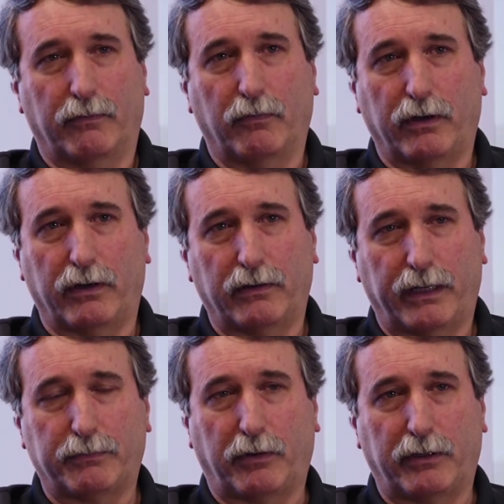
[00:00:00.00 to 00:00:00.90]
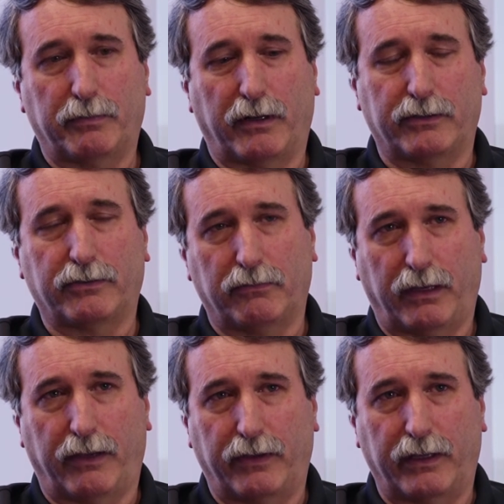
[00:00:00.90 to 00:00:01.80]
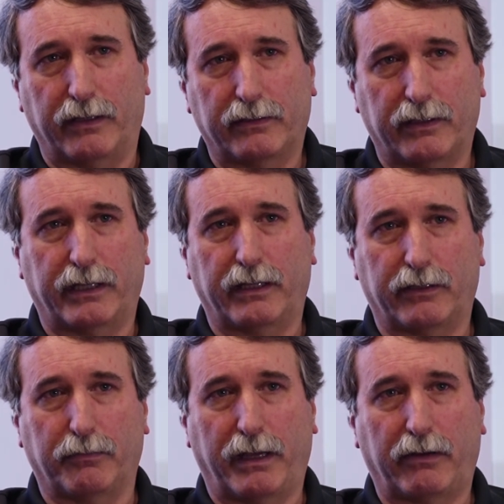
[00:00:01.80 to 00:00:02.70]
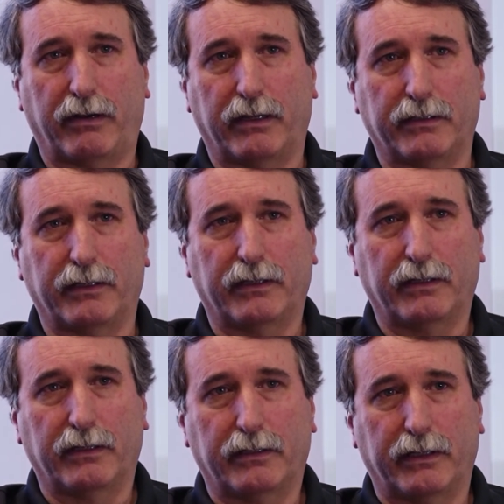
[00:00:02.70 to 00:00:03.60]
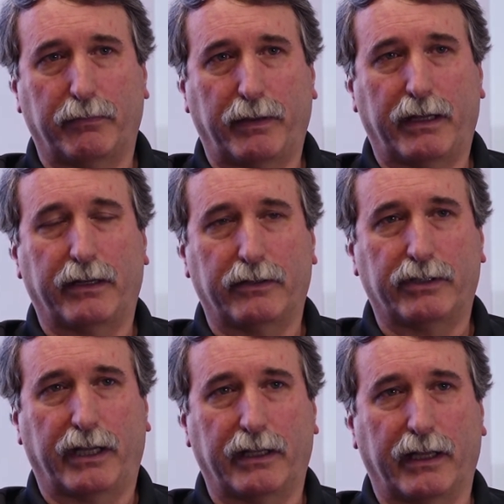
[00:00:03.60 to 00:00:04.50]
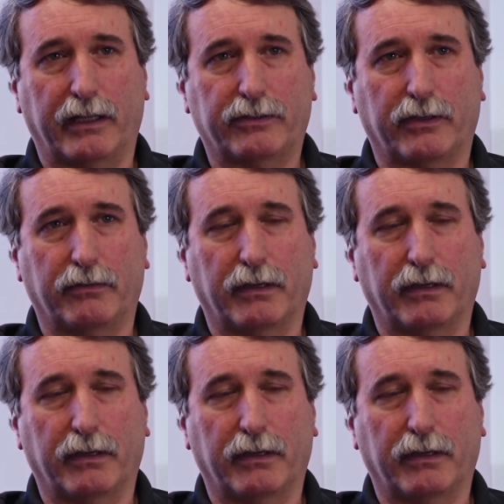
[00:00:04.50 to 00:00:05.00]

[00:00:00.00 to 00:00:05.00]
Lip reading: we're experts, but also having the technical background to help out and understand that. So